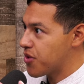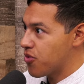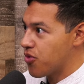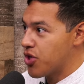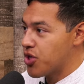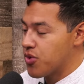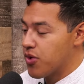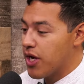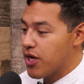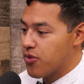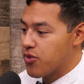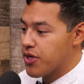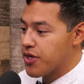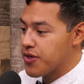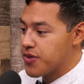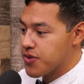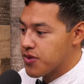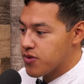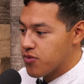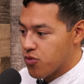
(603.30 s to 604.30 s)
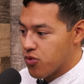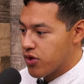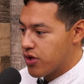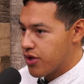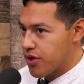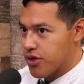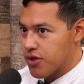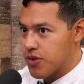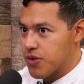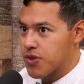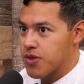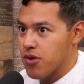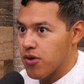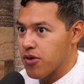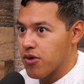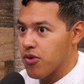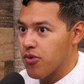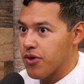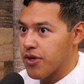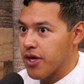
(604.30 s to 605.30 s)
or racial equity, is we're going to just
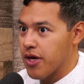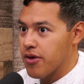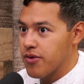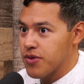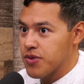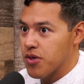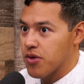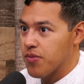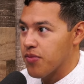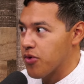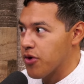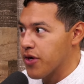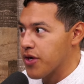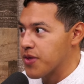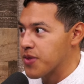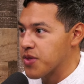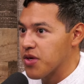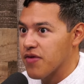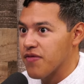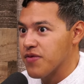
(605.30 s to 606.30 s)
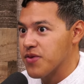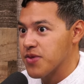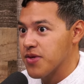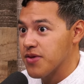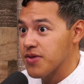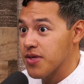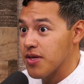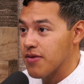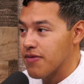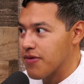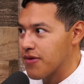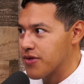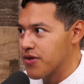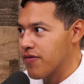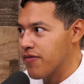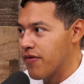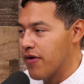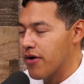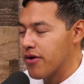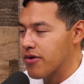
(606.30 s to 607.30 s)
start going out and start breaking stuff and setting things
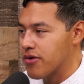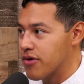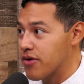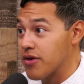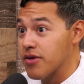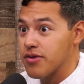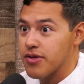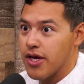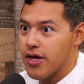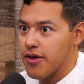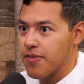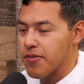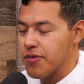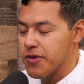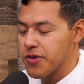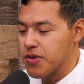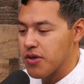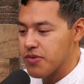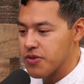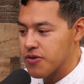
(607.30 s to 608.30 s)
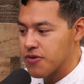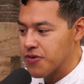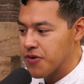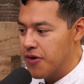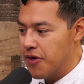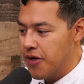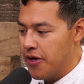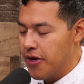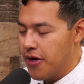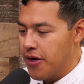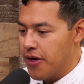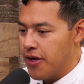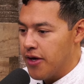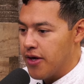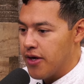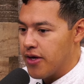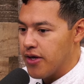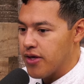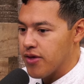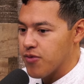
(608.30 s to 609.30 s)
on fire and attacking police officers.
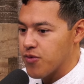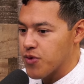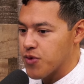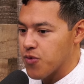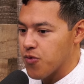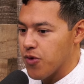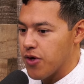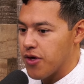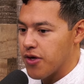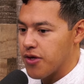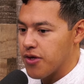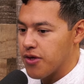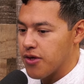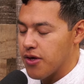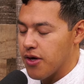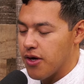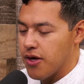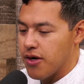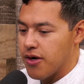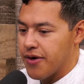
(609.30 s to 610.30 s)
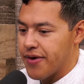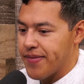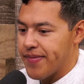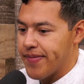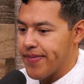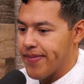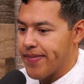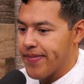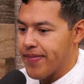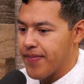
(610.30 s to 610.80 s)
It was when I